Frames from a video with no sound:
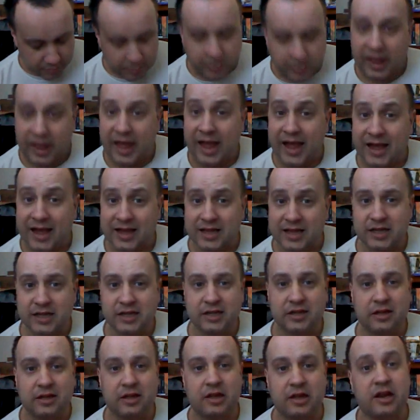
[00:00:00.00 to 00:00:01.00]
black,
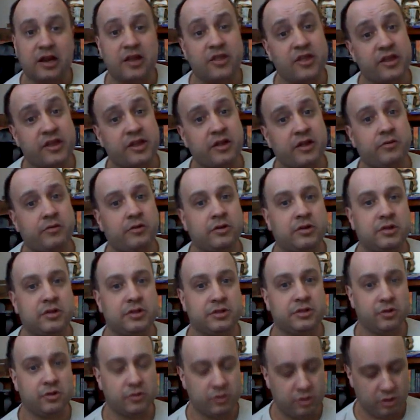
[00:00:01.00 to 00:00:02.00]
and I thought that looked
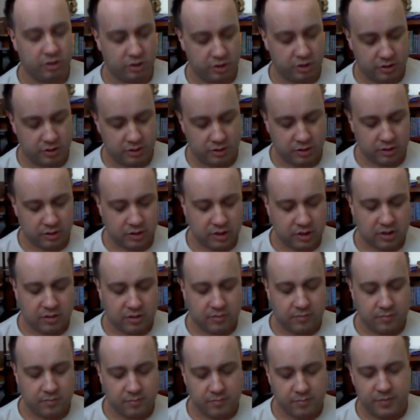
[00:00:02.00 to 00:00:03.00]
so
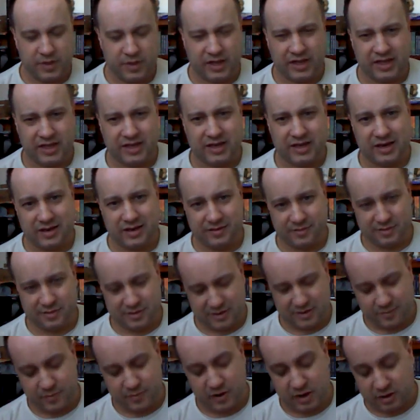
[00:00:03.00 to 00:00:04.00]
good. But
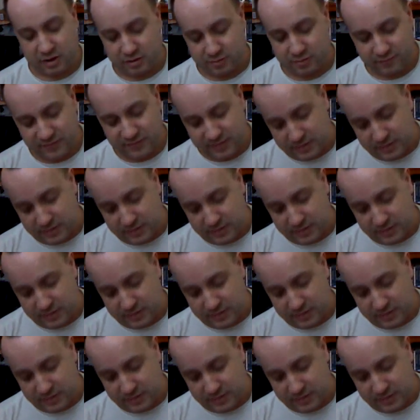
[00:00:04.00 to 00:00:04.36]
I'm not going to